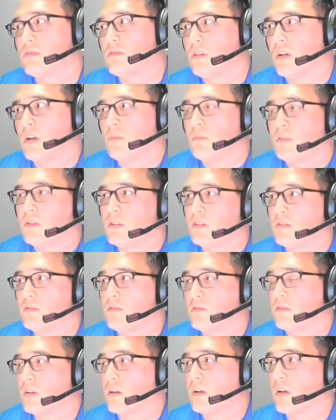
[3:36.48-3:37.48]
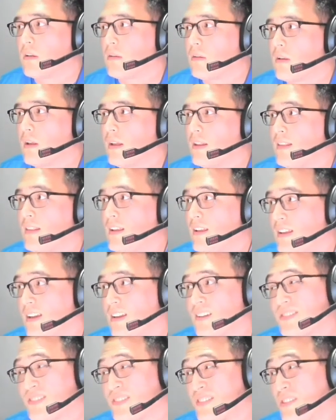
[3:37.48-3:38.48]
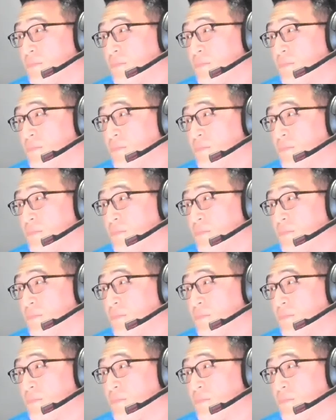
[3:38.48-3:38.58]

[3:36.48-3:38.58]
I mean, I think actually there